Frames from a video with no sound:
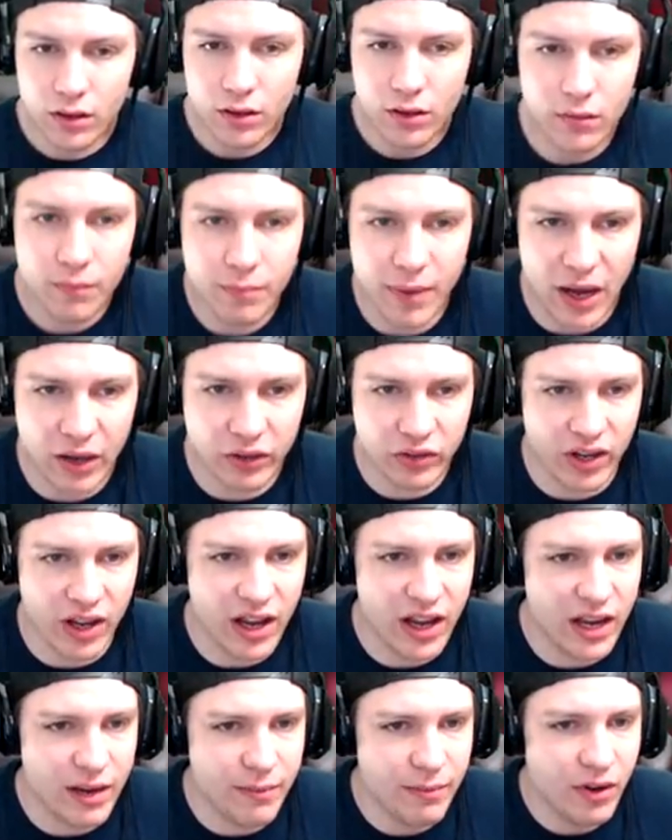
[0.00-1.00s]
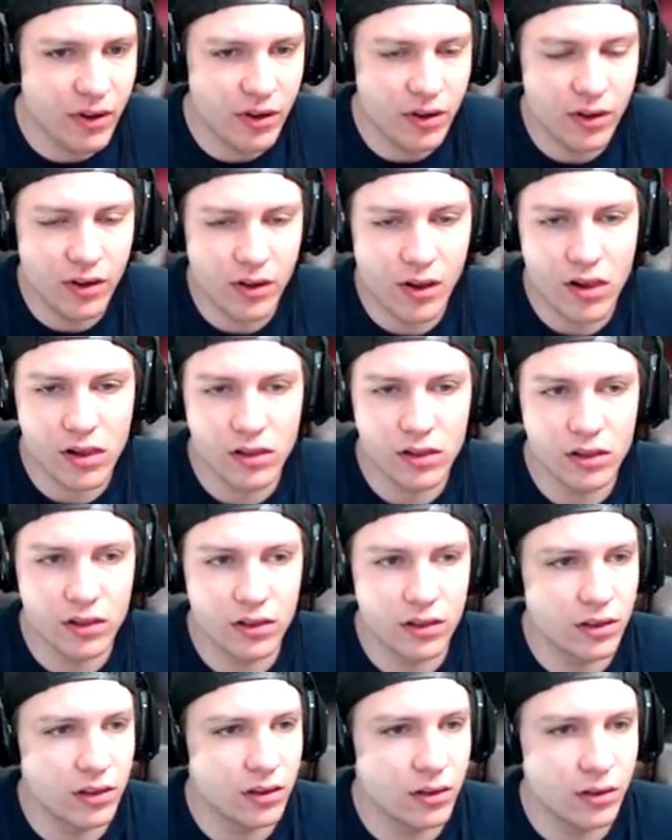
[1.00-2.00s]
About time.
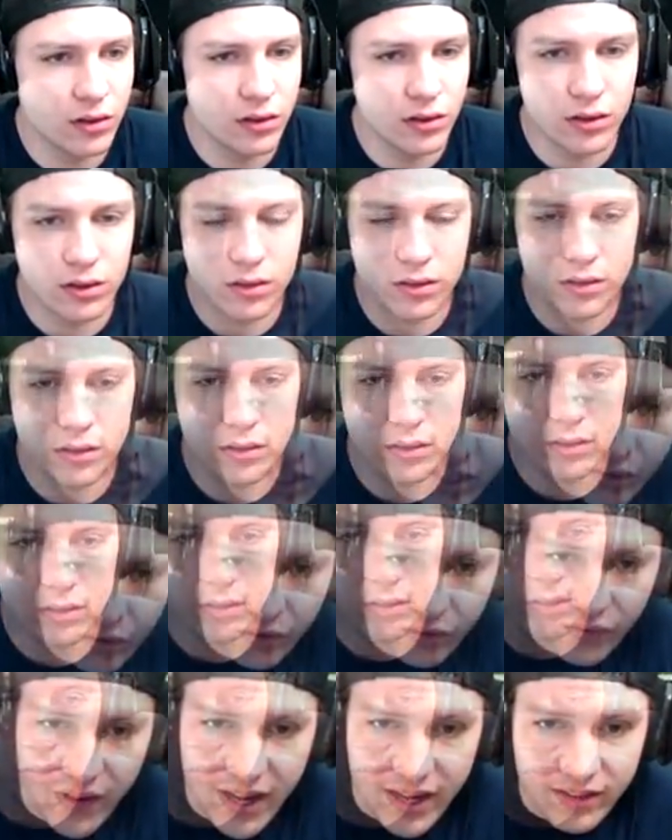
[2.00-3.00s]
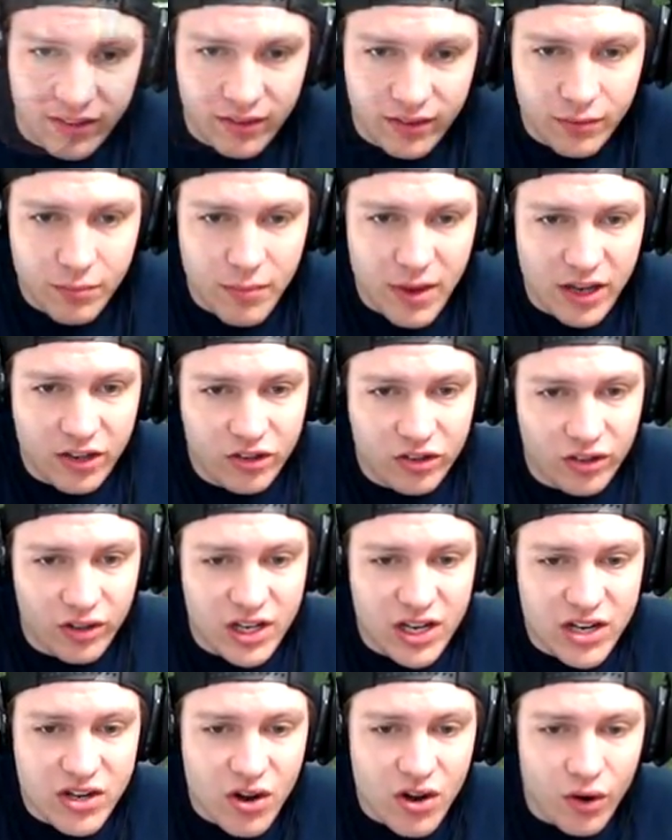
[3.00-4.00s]
In Geno's face. Make sure
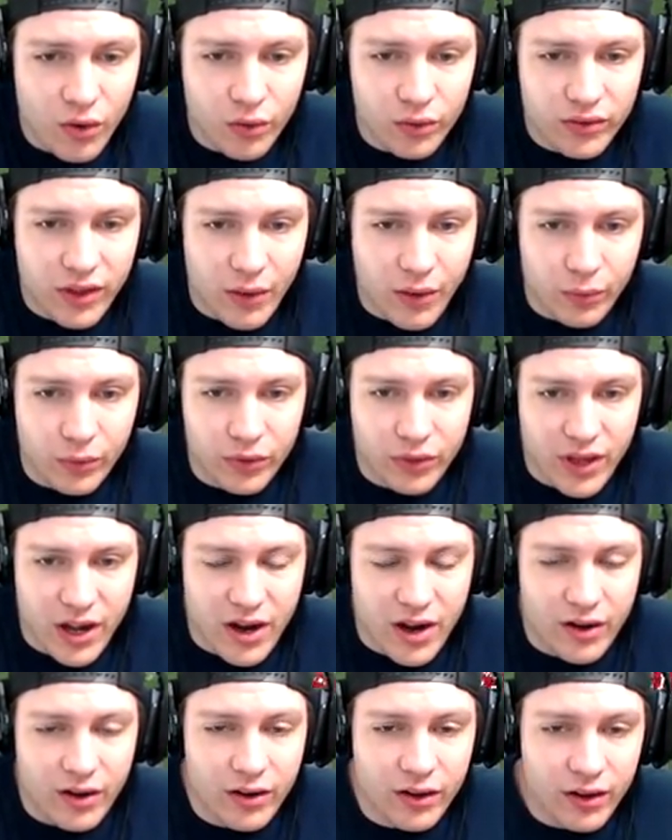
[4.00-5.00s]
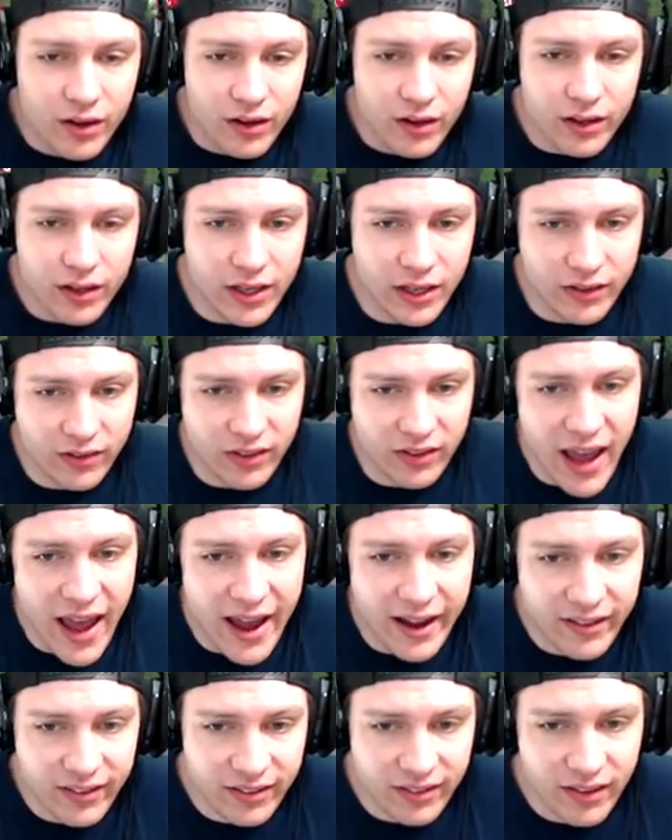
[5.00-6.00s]
he knows that we're there. Get
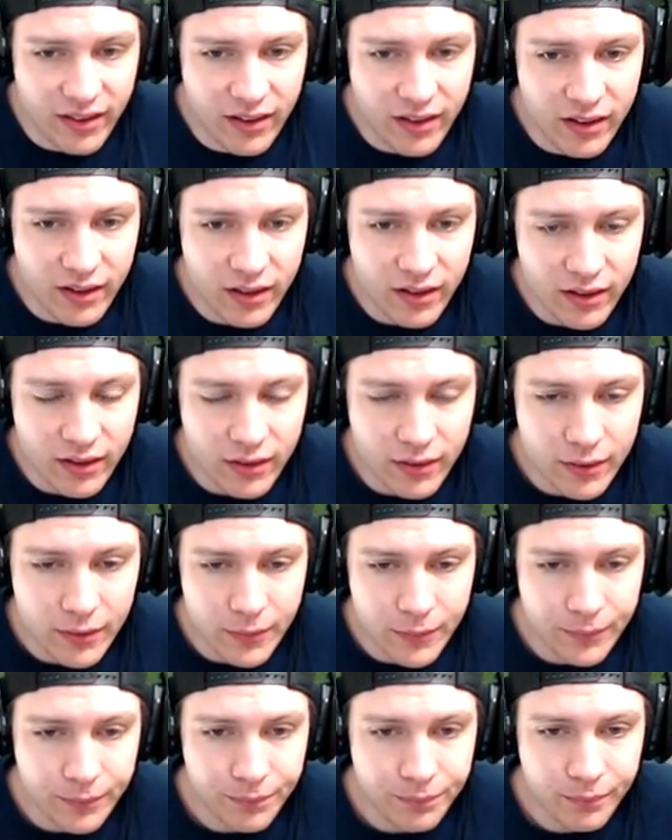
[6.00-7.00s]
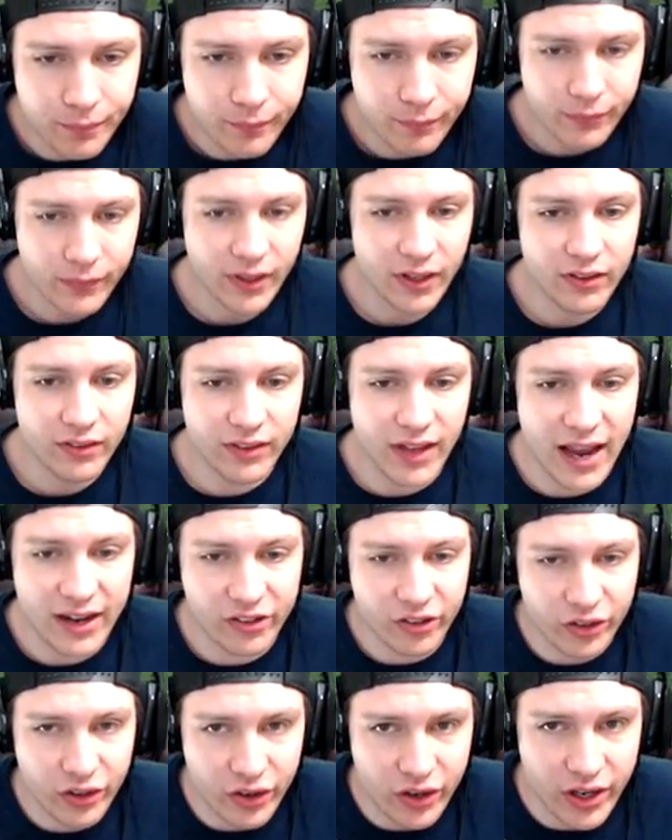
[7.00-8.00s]
sacks. Sacks
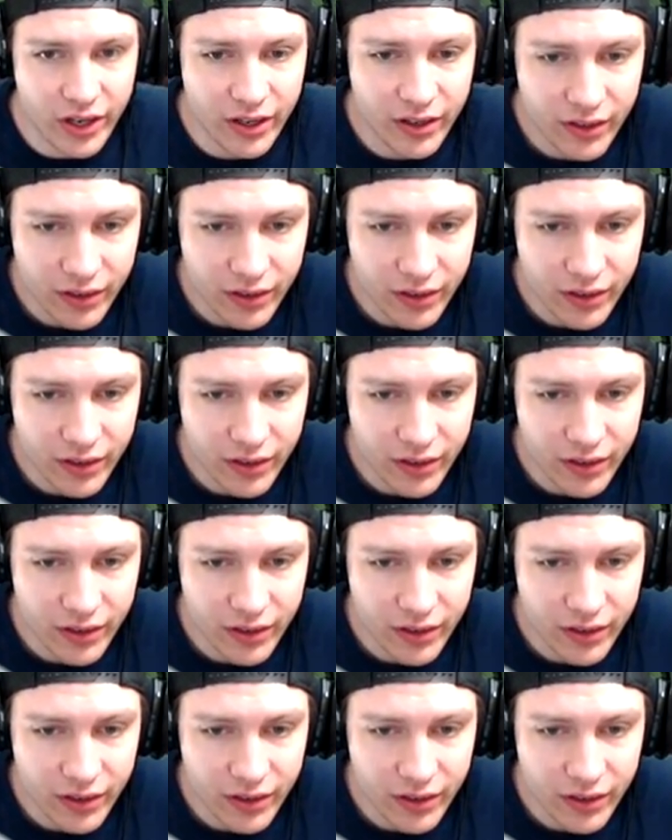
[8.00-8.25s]
are good.